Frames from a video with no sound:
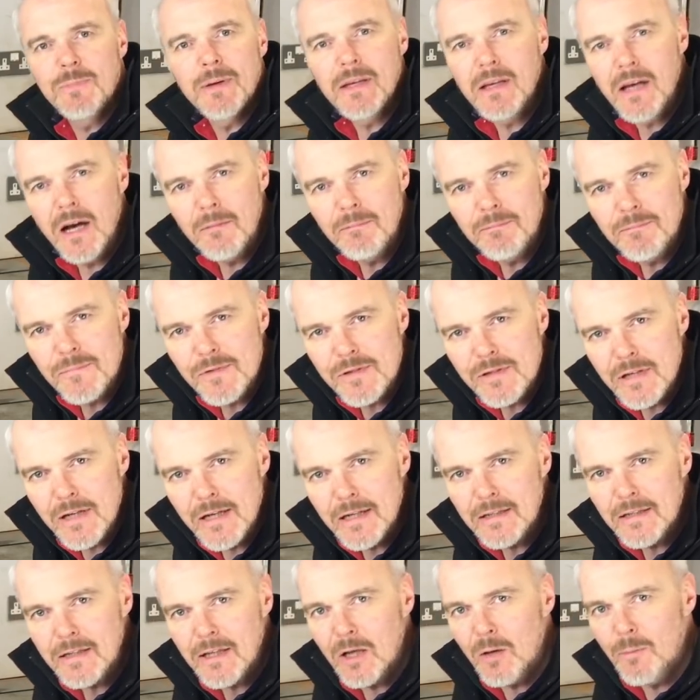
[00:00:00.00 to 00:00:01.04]
becomes a
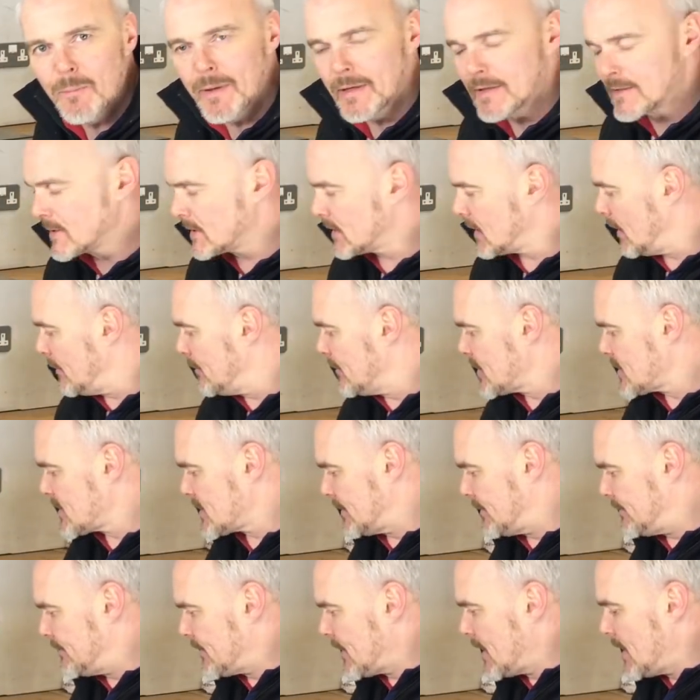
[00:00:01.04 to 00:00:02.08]
little bit
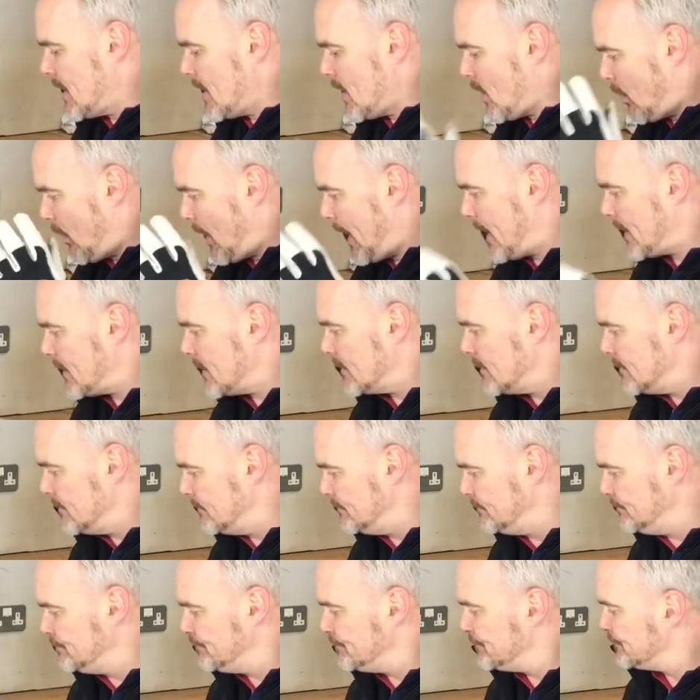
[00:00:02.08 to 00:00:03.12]
cumbersome when
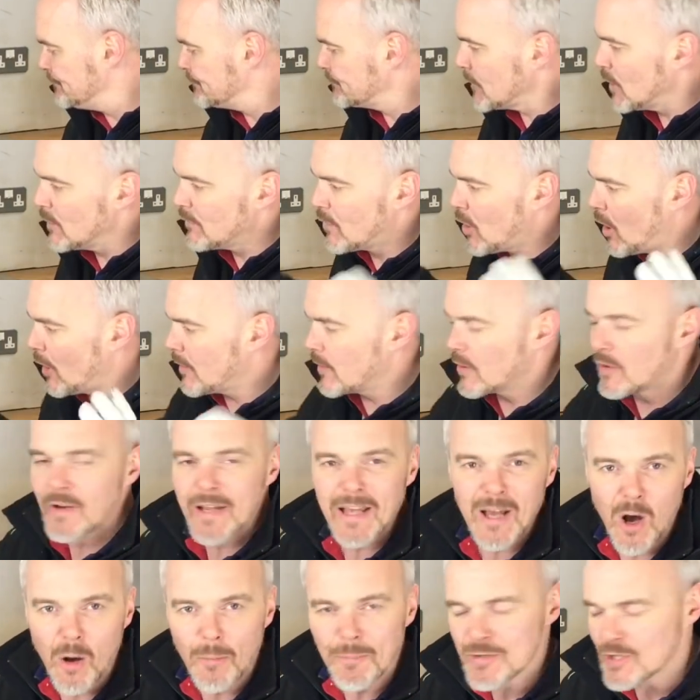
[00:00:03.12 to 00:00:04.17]
you've got the
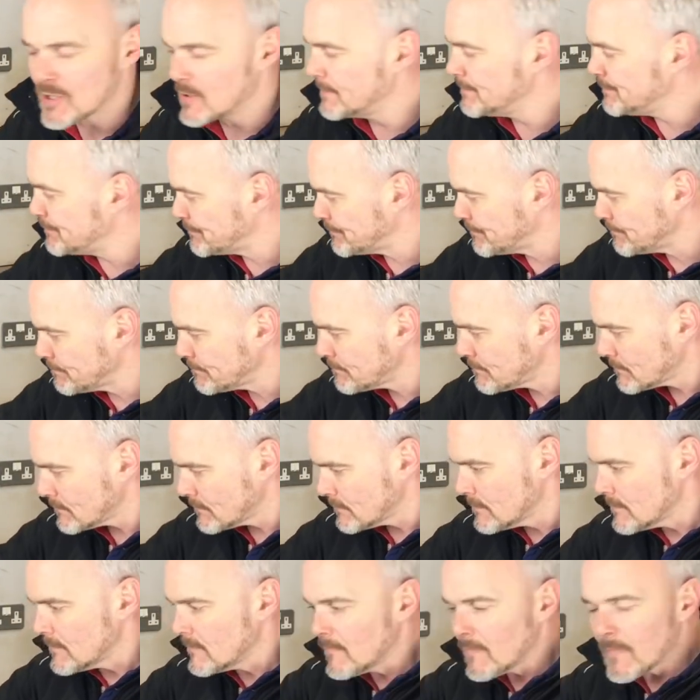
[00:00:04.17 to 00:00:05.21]
great option
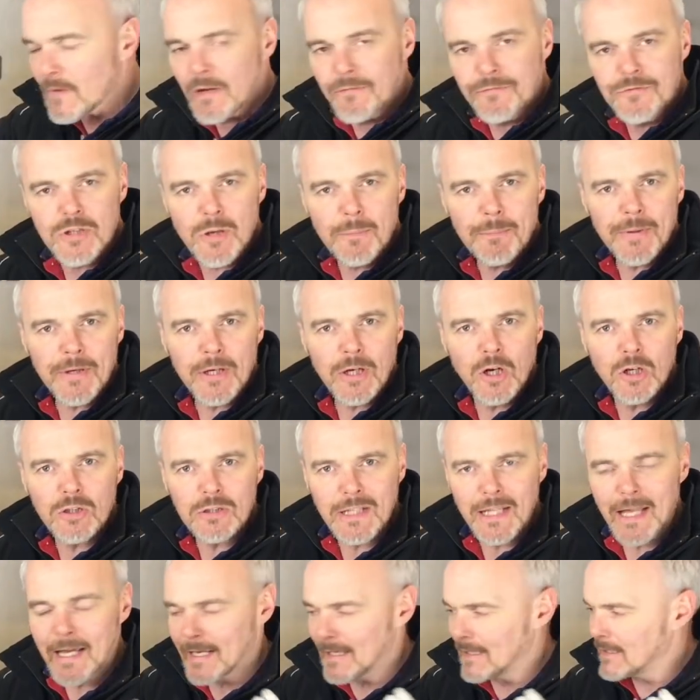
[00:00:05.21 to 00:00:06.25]
of jumping
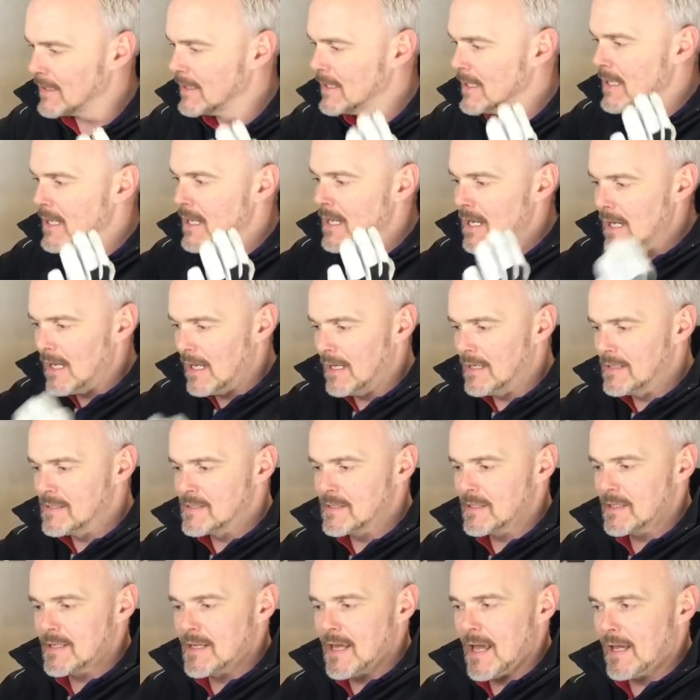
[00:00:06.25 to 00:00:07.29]
online and
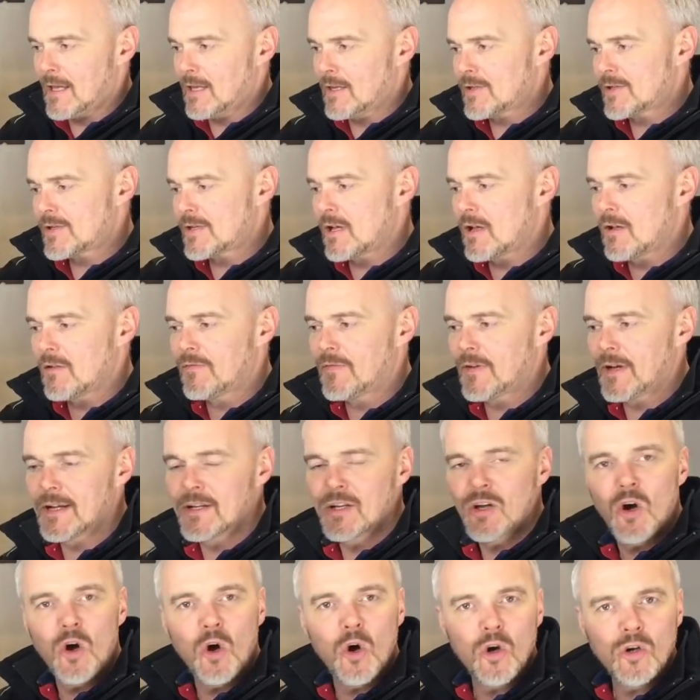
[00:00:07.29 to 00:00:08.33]
getting yourself an
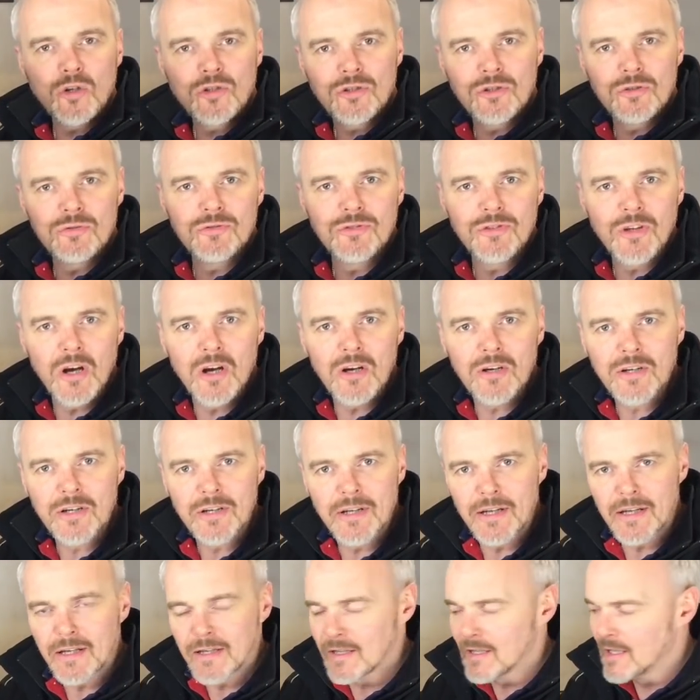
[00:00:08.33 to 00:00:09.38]
auto
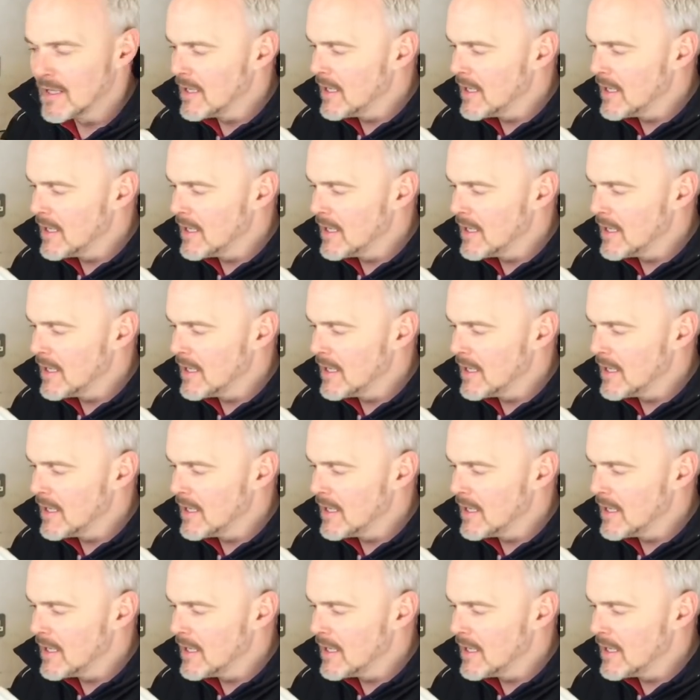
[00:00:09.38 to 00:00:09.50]
darkening